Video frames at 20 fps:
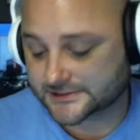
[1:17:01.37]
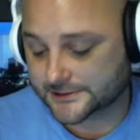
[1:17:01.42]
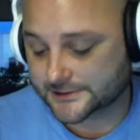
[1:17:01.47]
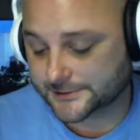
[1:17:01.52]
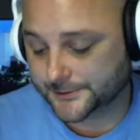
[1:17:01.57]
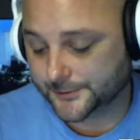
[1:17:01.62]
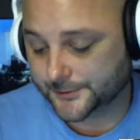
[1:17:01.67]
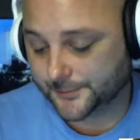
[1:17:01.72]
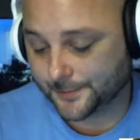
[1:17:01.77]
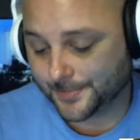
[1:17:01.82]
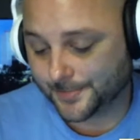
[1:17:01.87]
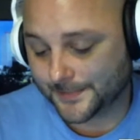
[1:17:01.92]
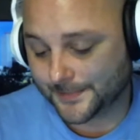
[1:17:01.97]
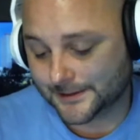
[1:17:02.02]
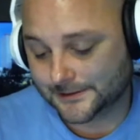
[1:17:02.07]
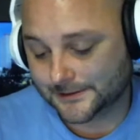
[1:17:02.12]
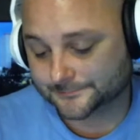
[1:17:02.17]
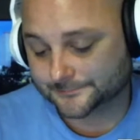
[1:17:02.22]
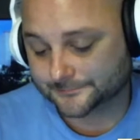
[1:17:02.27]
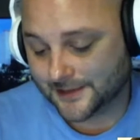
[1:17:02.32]
So
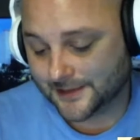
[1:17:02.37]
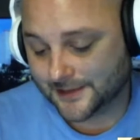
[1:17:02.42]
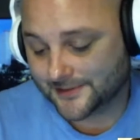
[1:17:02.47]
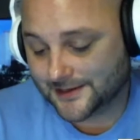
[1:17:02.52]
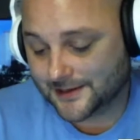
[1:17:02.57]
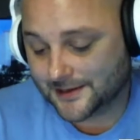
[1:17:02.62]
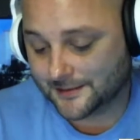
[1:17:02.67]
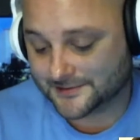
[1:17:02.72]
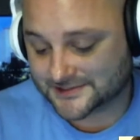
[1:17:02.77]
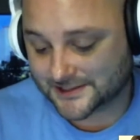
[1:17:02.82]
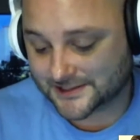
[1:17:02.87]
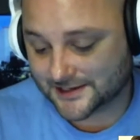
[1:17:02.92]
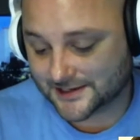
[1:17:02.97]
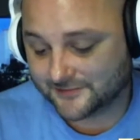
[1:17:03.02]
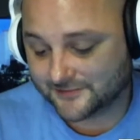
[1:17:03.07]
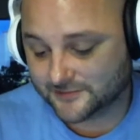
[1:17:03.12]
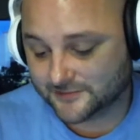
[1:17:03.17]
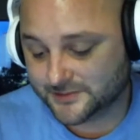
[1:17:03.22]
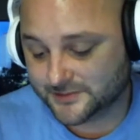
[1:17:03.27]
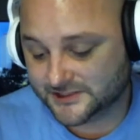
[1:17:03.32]
I think it's going to
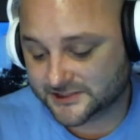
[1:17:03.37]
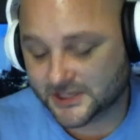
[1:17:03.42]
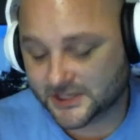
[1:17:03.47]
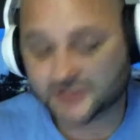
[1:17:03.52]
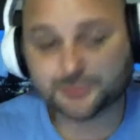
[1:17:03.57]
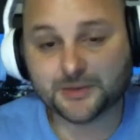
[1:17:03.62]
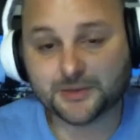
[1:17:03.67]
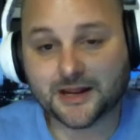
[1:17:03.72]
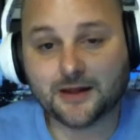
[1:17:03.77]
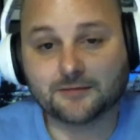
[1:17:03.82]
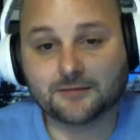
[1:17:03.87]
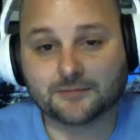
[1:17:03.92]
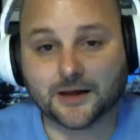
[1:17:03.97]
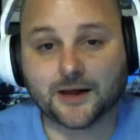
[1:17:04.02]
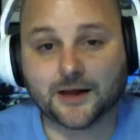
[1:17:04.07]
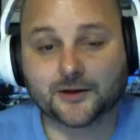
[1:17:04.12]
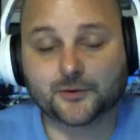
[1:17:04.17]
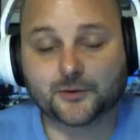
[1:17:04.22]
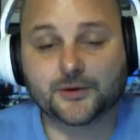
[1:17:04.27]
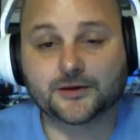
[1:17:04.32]
have to be Josh McCown.
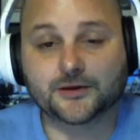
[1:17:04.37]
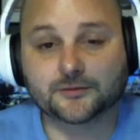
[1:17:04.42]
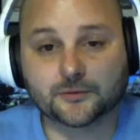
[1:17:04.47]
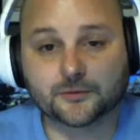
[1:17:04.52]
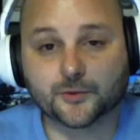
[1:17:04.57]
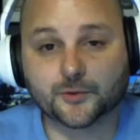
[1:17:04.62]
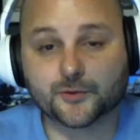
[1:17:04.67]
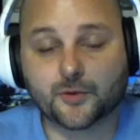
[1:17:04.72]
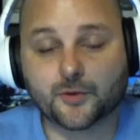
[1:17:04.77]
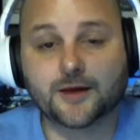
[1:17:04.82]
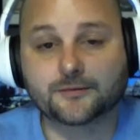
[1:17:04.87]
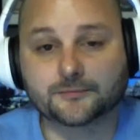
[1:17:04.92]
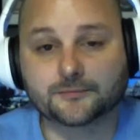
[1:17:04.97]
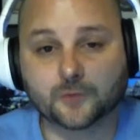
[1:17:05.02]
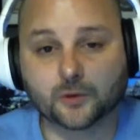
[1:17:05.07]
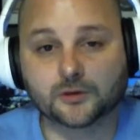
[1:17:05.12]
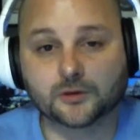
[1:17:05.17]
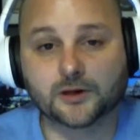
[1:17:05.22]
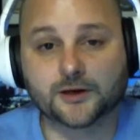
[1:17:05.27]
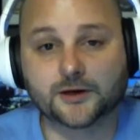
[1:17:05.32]
I agree with Ryan.
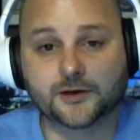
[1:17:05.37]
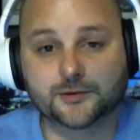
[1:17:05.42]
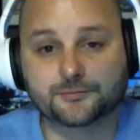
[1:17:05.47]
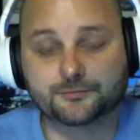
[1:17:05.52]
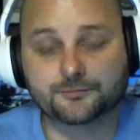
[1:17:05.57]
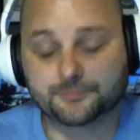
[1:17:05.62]
Orlando?